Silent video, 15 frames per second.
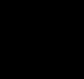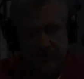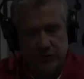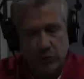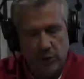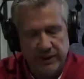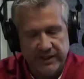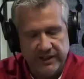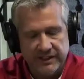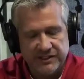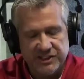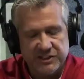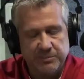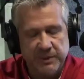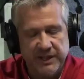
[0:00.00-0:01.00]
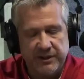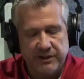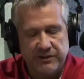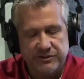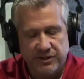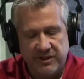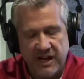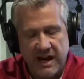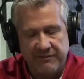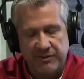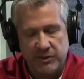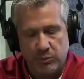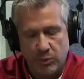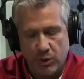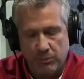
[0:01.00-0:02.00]
Joining us as speakers are
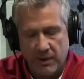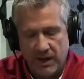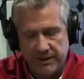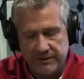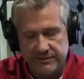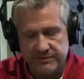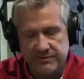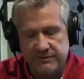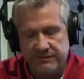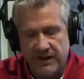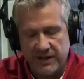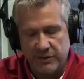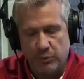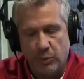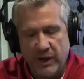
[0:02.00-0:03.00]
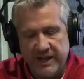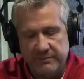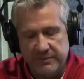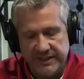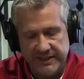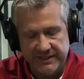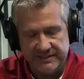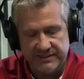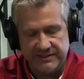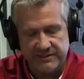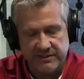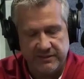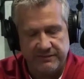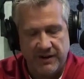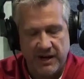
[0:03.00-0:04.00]
Catholic role models, Father Wade Menesis
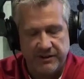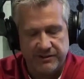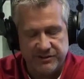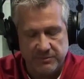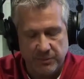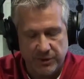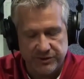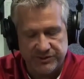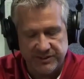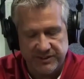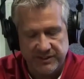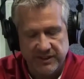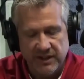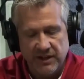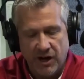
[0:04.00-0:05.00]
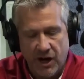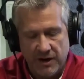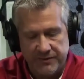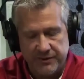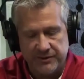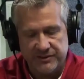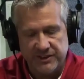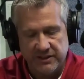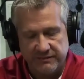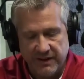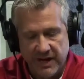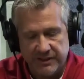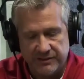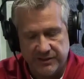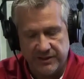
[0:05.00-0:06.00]
of the Fathers of Mercy, authors and
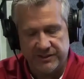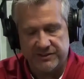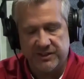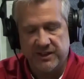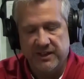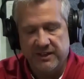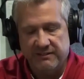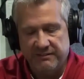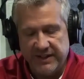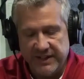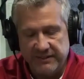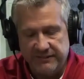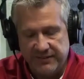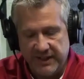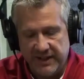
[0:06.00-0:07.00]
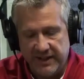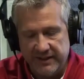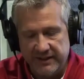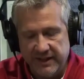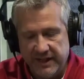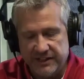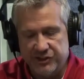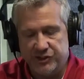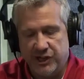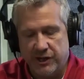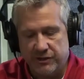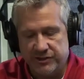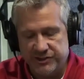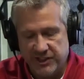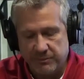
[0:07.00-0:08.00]
evangelists Vinny Flynn and
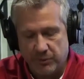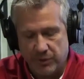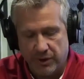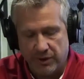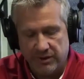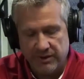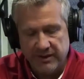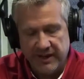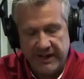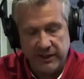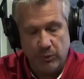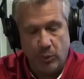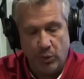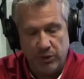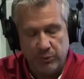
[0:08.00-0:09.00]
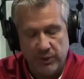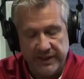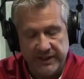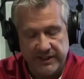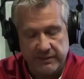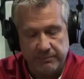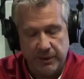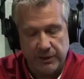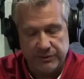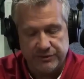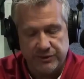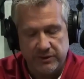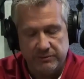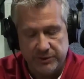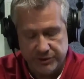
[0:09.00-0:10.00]
Jared Zimmerer, and award-winning
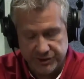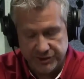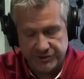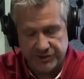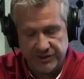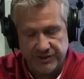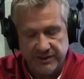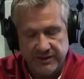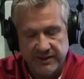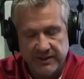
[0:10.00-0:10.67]
composer and musician